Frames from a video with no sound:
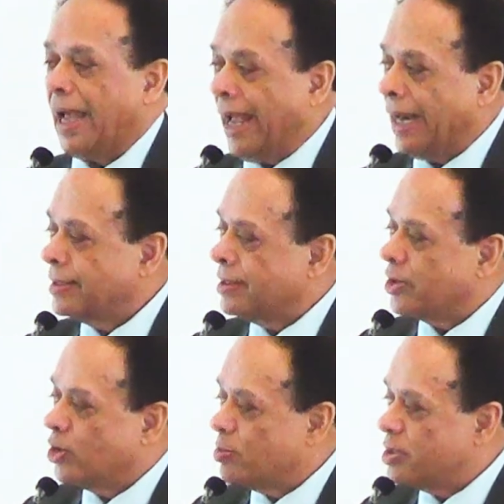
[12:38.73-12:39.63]

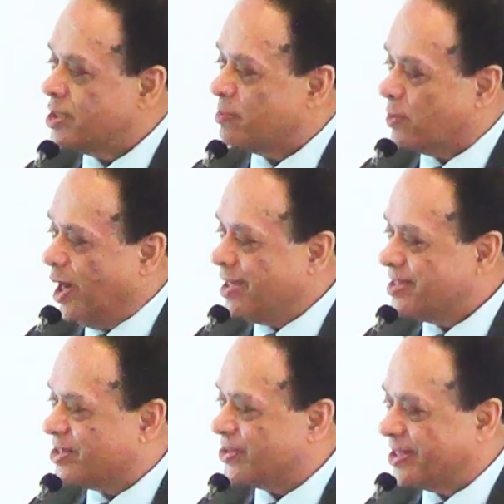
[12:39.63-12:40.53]
And you'll be
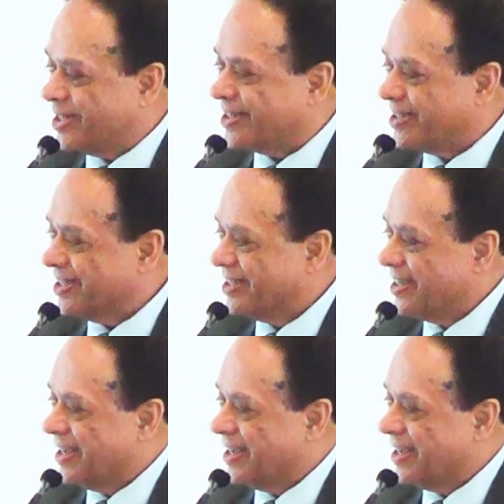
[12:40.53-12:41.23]
surprised to hear